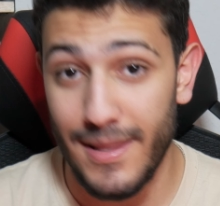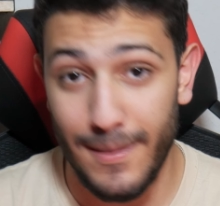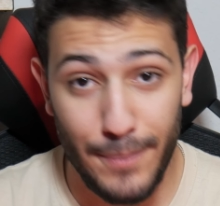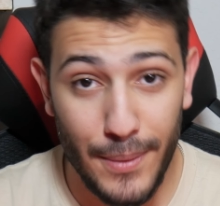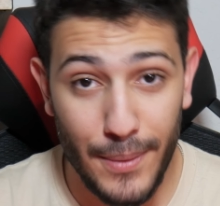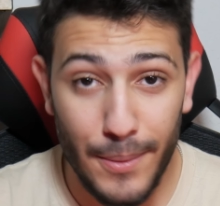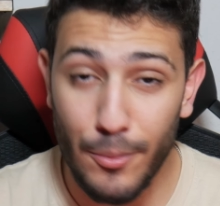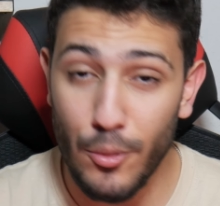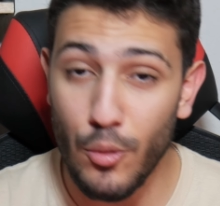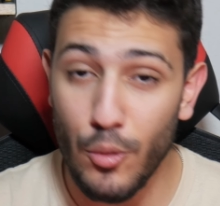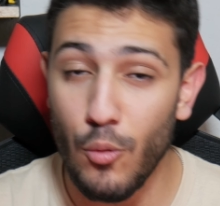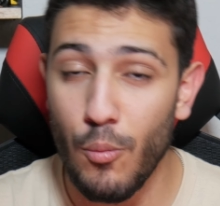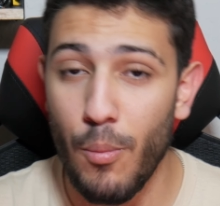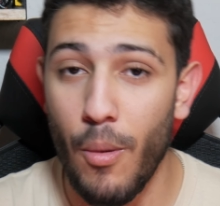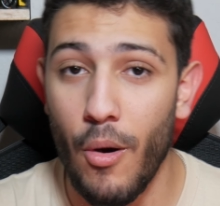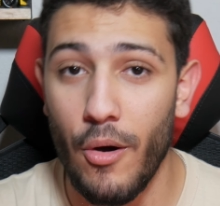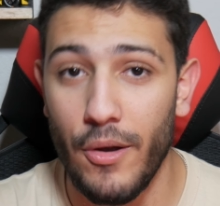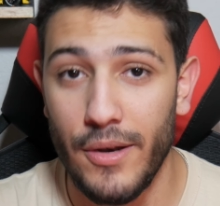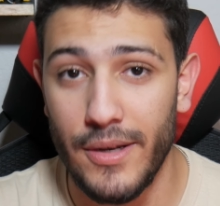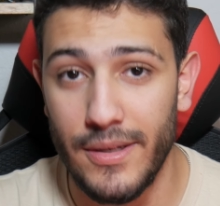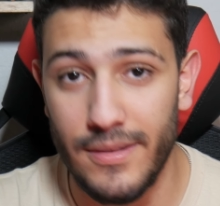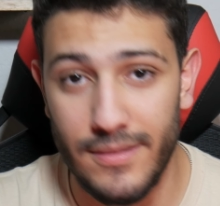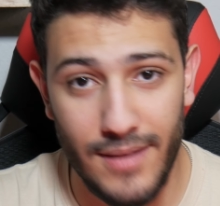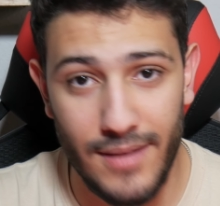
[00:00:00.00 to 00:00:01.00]
people who
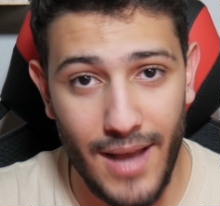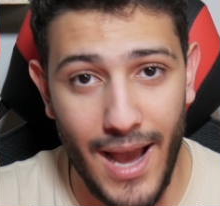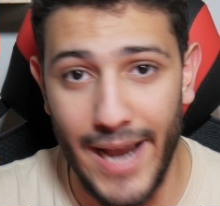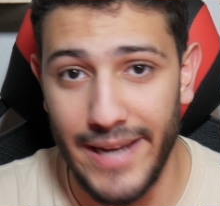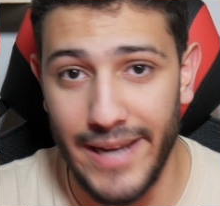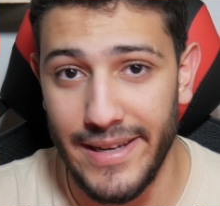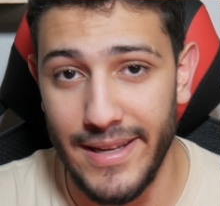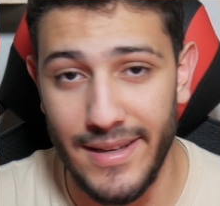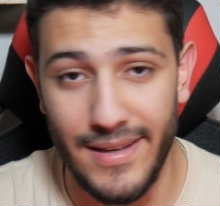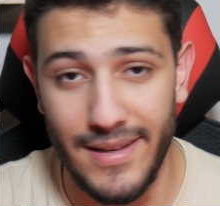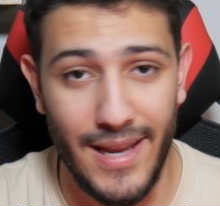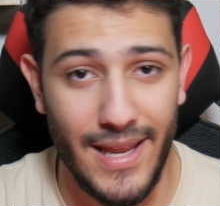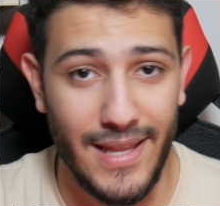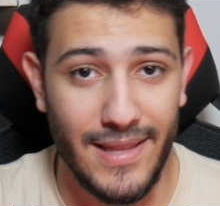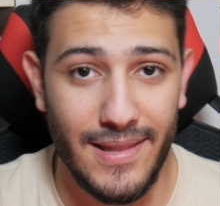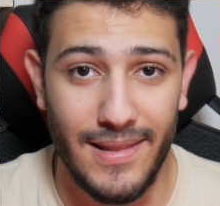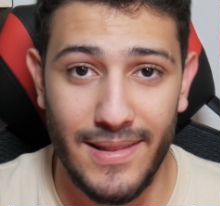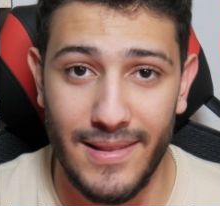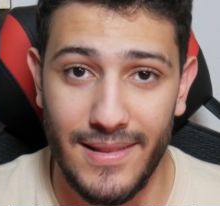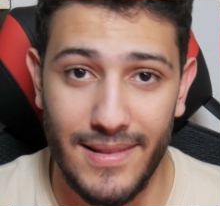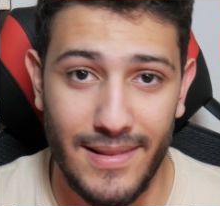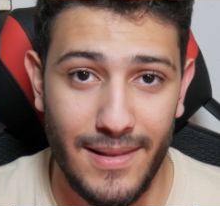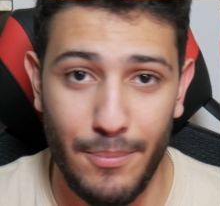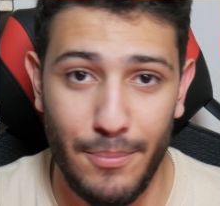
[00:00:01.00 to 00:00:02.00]
bought it hide it,
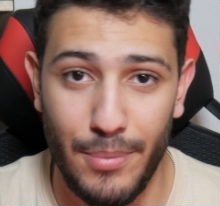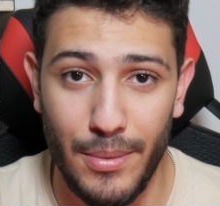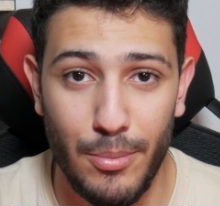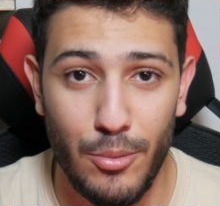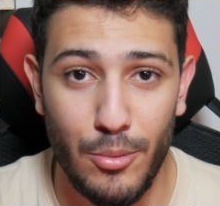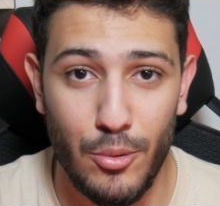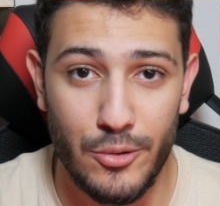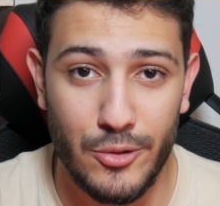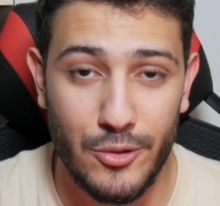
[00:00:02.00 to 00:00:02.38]
and the people